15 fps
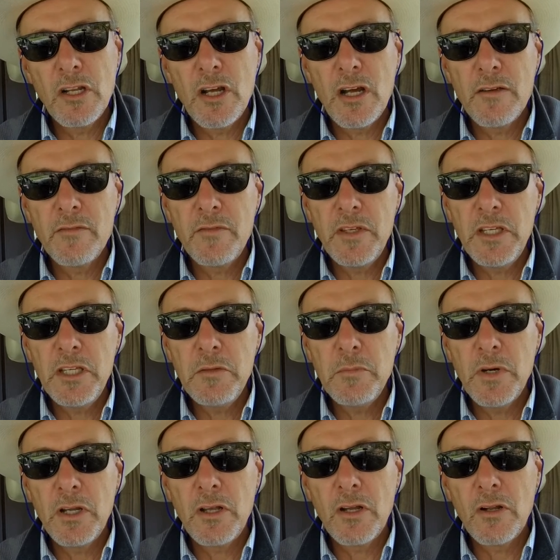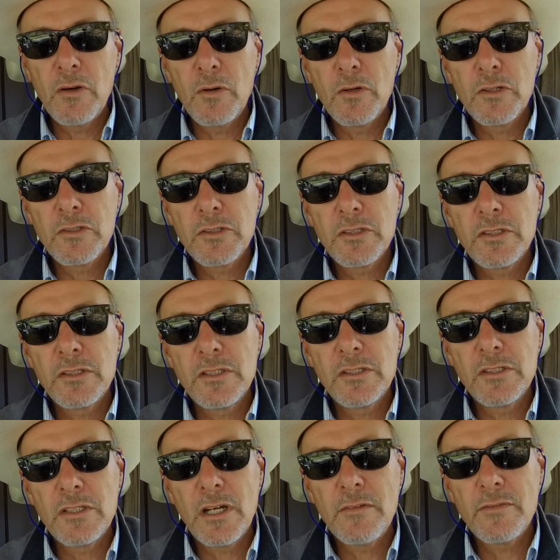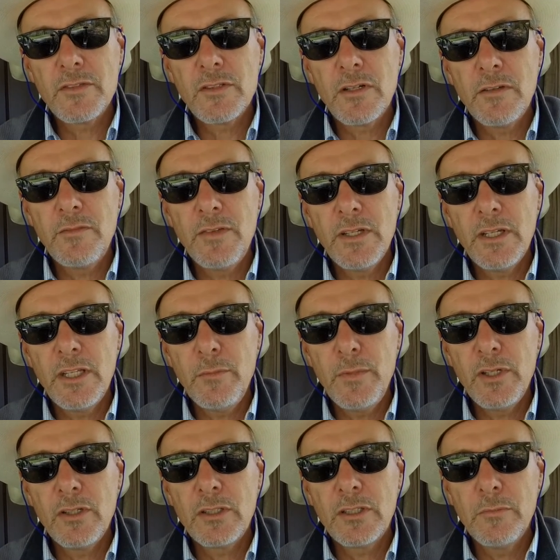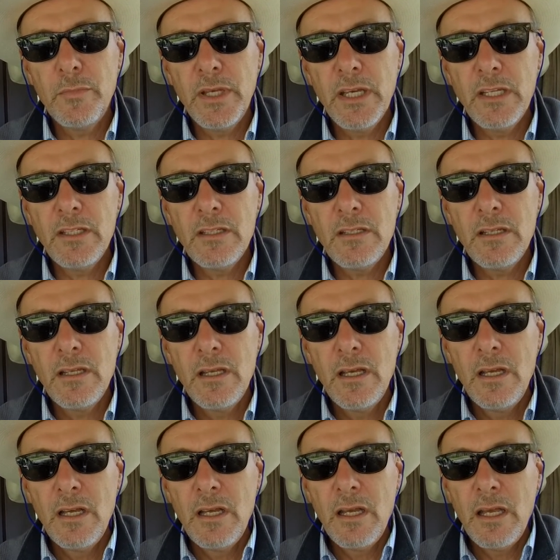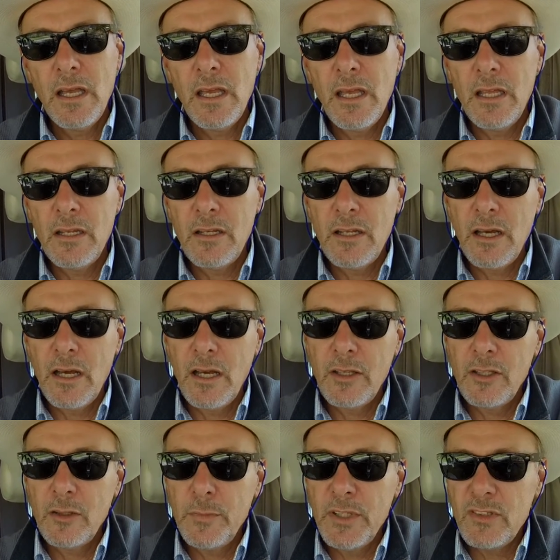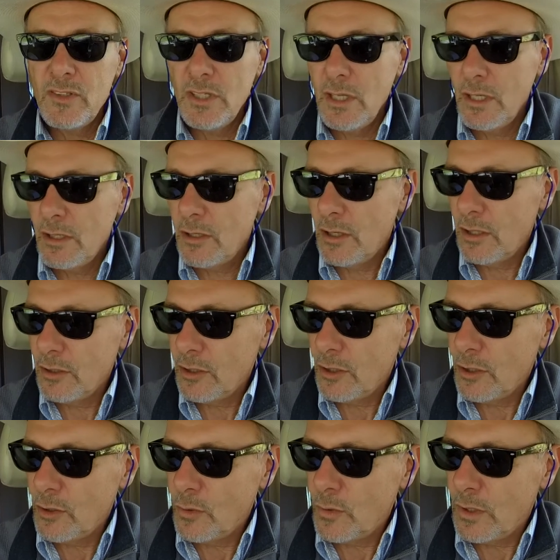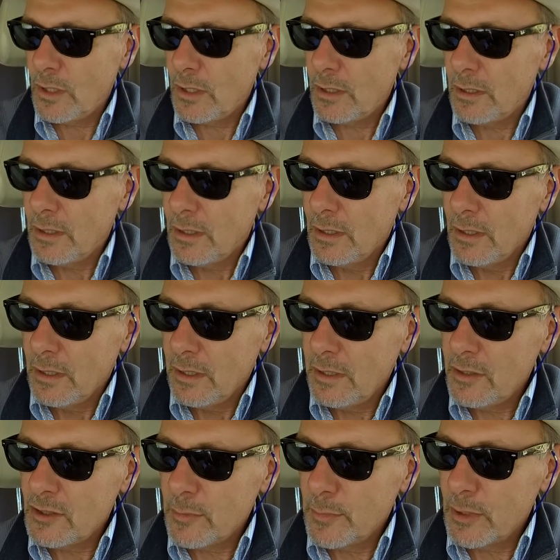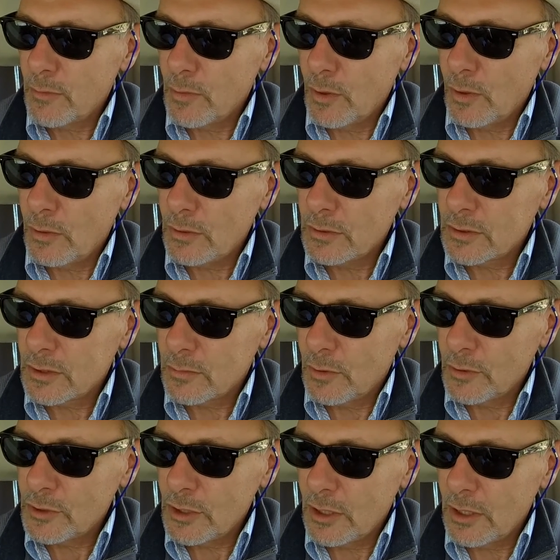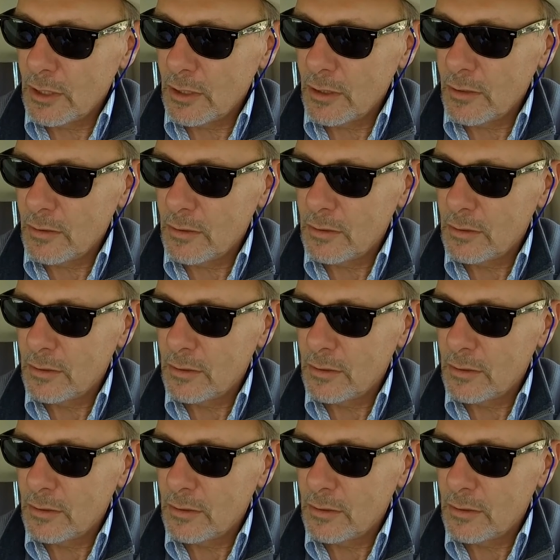an RV, but on a horse and stuff. So I figure he'd be a good companion. And you'll be seeing Hondo in some of the roles, won't you, Hondo?